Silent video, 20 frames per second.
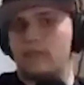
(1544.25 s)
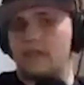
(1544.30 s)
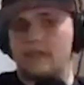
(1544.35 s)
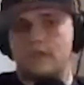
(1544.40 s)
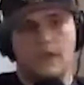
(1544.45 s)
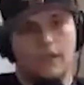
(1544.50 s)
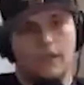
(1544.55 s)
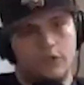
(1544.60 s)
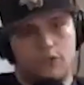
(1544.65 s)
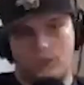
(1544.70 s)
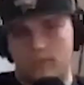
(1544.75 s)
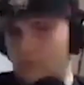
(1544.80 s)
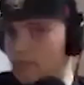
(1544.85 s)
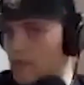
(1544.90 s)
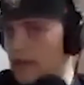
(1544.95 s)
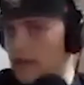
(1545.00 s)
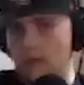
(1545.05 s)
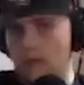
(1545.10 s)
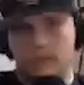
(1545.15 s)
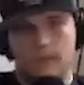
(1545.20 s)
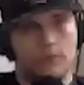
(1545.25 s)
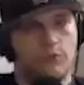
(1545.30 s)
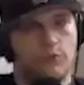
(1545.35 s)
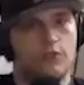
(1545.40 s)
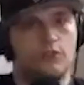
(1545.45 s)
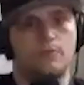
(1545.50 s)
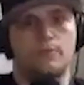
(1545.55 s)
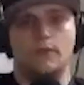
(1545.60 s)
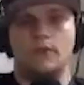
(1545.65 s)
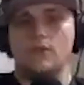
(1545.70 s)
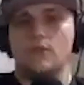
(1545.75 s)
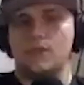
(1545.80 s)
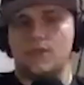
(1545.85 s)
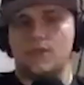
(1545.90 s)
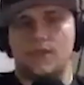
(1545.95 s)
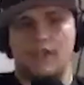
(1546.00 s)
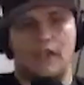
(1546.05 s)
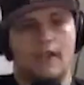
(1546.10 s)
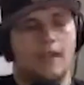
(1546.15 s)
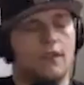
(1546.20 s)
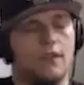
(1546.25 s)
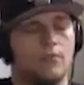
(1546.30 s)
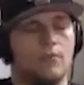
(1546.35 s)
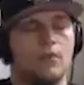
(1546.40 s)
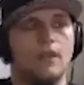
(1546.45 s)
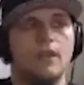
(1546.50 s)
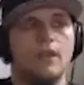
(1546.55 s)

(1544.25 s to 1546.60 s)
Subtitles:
That's why I helped him shoot postgame.